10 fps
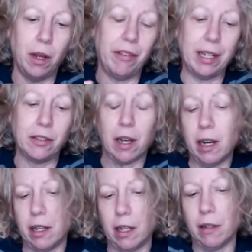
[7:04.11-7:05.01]

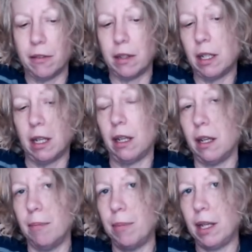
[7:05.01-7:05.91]
anxiety and thinking
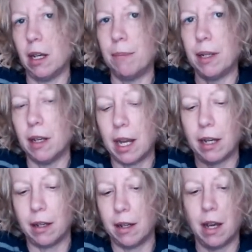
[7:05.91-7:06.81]
and being up at
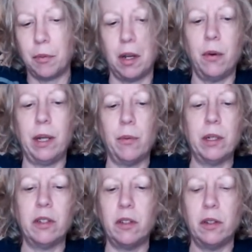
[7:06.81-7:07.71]
night and not knowing
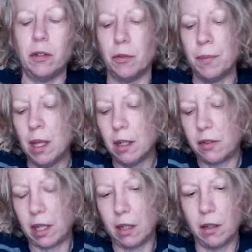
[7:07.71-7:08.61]
what to do.
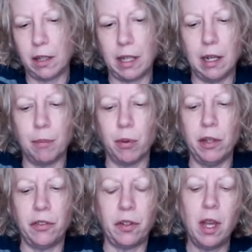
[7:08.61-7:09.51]
Let's take a look at the
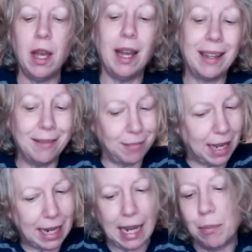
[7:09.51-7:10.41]
Empress.
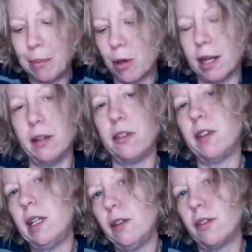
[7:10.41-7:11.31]
That can be
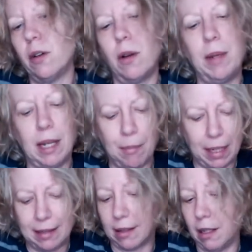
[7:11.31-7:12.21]
pregnancy, so that
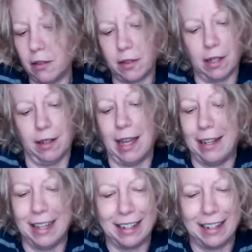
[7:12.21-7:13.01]
makes sense. that